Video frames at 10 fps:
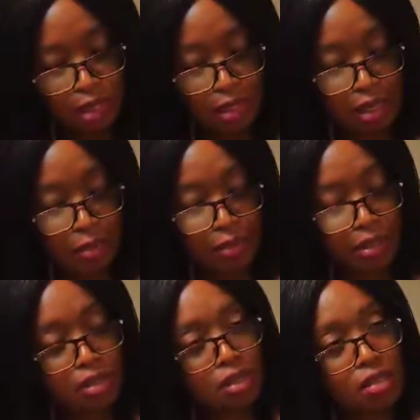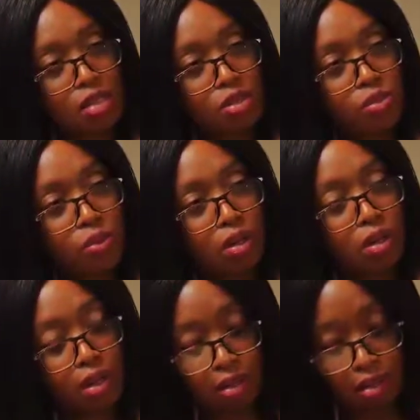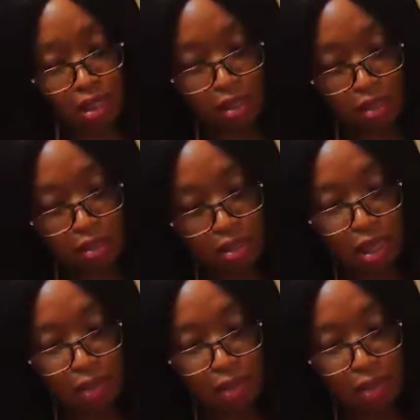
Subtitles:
their diabetics is the